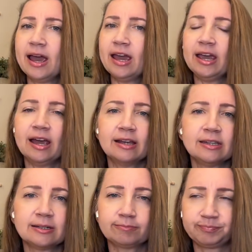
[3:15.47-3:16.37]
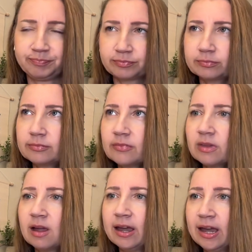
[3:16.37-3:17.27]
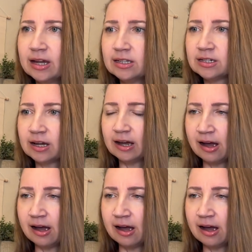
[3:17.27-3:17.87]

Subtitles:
and and